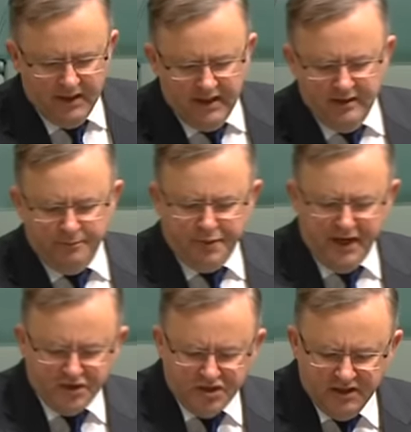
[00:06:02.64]
in
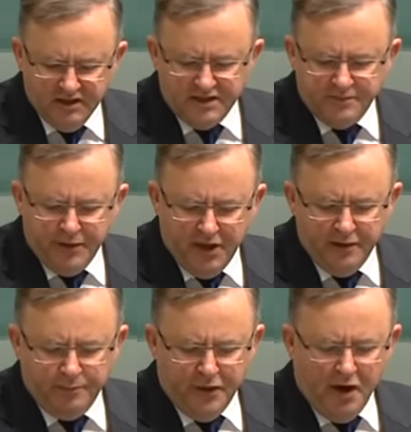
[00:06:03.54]
petulance by
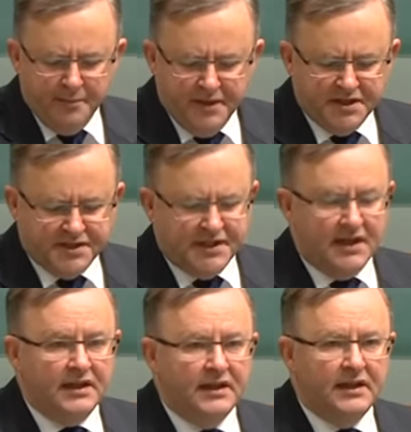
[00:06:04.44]
the Prime
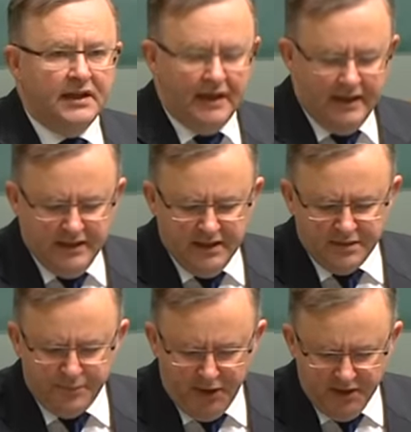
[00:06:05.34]
Minister in
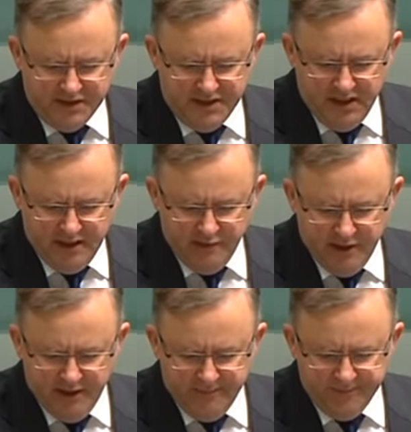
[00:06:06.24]
this policy
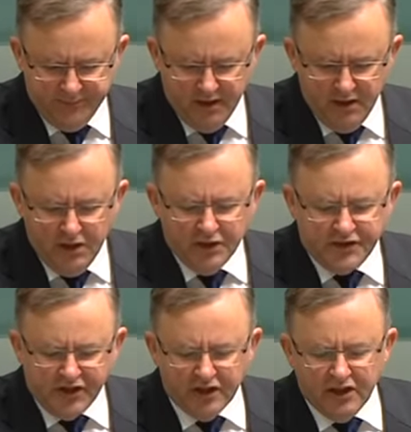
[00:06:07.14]
area.
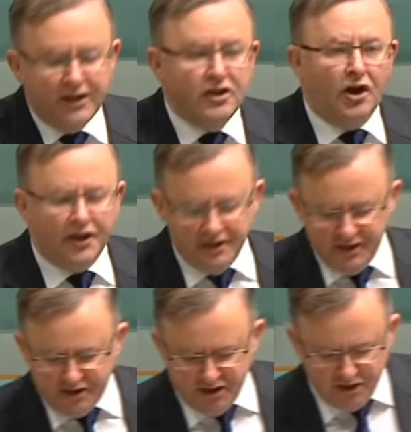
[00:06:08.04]
Certainly not a
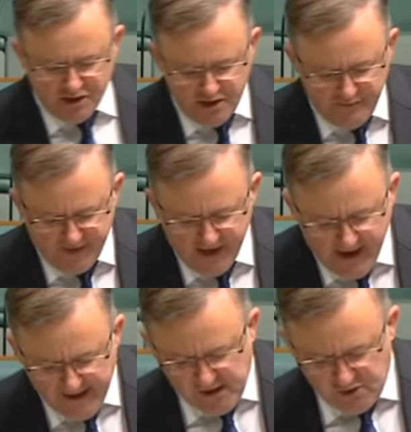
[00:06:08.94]
decision of the
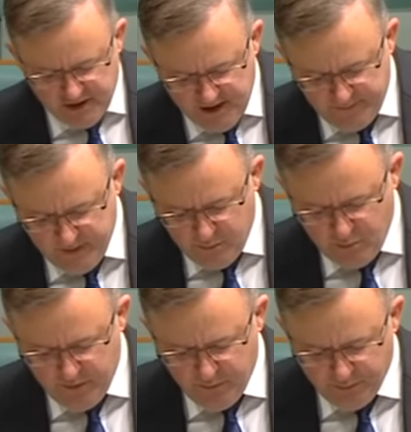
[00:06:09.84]
adult government
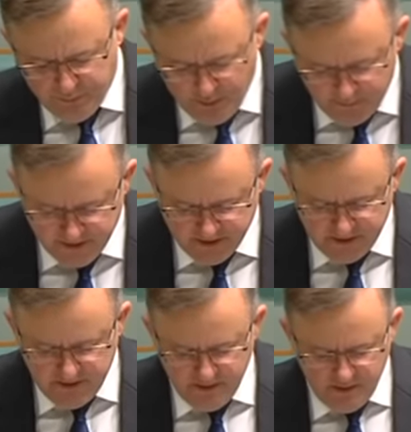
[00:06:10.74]
we were
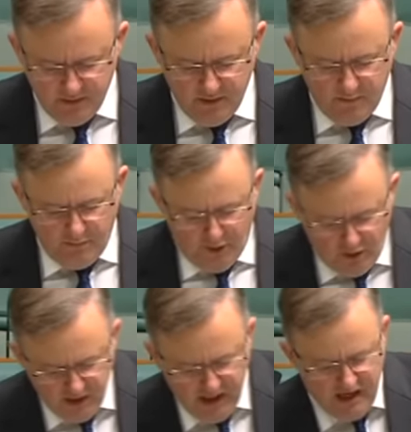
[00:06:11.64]
promised,
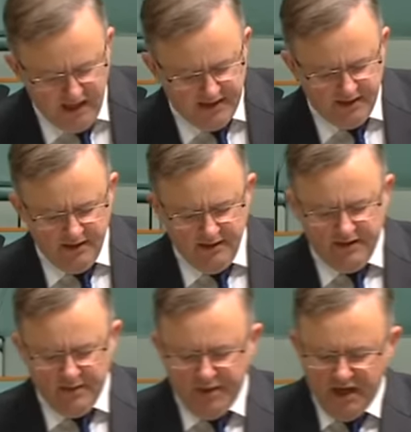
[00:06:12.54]
more like
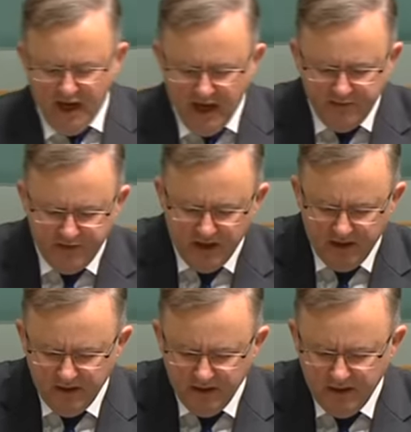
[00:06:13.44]
the behaviour
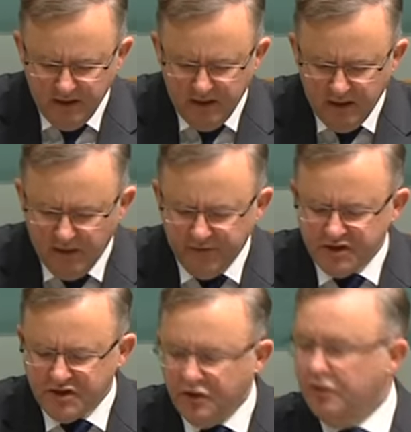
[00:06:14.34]
of a
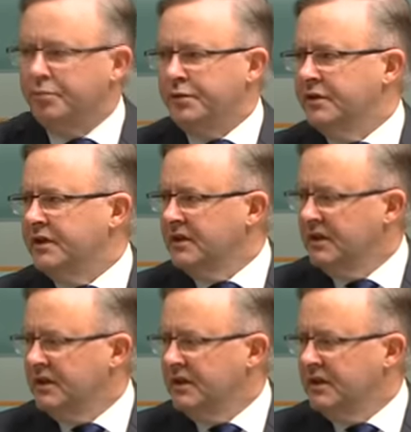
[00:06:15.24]
schoolboy